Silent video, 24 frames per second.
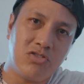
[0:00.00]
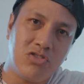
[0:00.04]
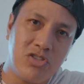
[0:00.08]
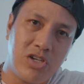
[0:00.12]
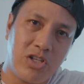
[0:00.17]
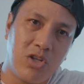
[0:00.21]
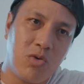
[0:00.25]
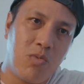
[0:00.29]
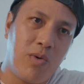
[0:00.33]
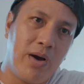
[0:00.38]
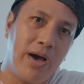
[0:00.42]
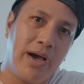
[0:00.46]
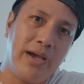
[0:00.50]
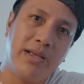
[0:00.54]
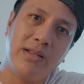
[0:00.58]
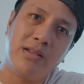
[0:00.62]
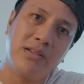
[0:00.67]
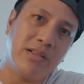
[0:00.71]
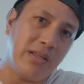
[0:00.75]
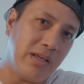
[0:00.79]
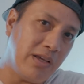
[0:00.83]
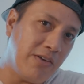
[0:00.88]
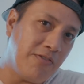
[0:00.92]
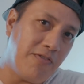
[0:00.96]
genuine,
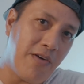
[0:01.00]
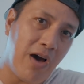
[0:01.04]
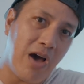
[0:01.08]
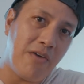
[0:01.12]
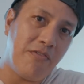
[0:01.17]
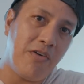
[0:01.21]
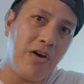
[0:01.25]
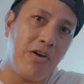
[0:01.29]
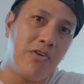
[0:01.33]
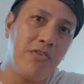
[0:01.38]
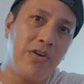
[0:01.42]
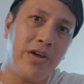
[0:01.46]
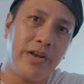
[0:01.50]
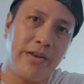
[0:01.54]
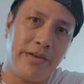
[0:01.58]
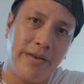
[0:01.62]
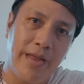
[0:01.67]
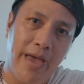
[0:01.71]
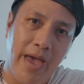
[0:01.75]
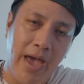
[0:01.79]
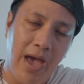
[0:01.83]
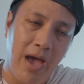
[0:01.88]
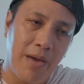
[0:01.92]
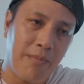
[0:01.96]
E500,
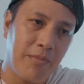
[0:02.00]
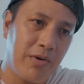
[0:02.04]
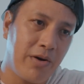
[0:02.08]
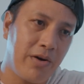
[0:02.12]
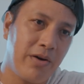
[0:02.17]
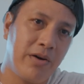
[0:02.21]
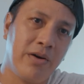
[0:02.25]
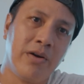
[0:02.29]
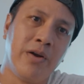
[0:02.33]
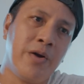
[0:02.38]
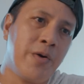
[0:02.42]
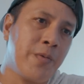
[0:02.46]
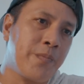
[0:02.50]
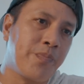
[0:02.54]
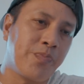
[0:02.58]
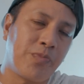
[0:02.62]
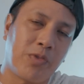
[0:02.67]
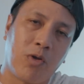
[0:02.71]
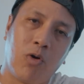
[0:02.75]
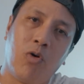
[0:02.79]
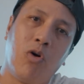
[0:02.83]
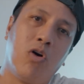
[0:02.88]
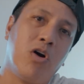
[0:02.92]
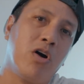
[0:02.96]
hammer,
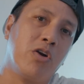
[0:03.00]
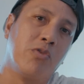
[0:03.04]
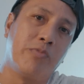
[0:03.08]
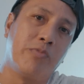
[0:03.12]
or